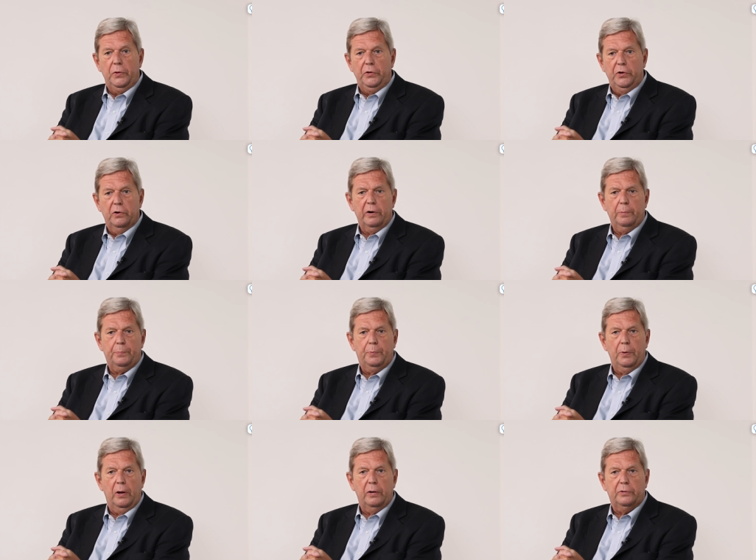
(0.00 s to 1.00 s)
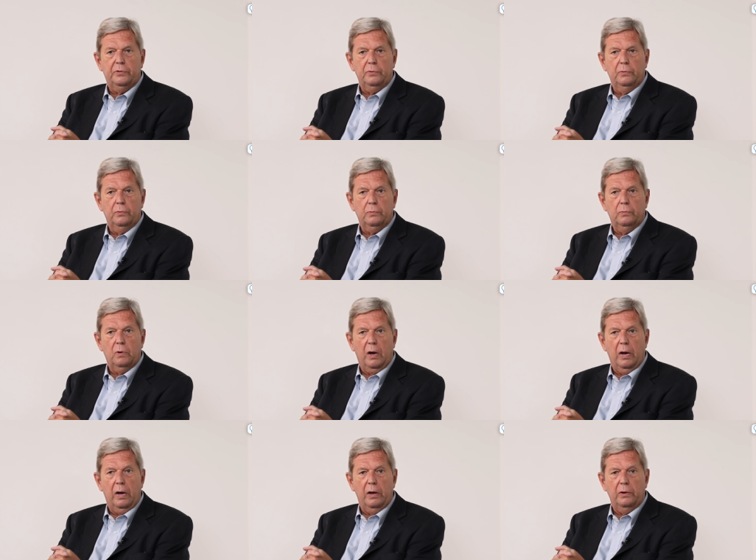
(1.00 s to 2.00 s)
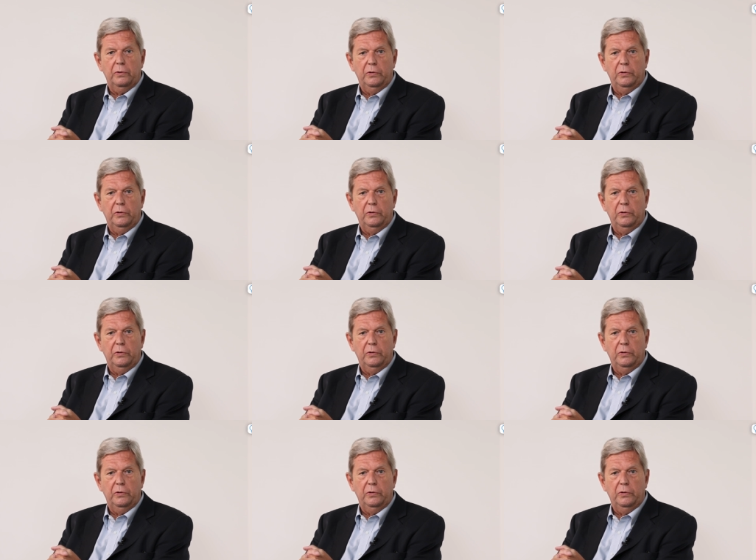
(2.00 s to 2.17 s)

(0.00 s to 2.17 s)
Europe uh, to uh,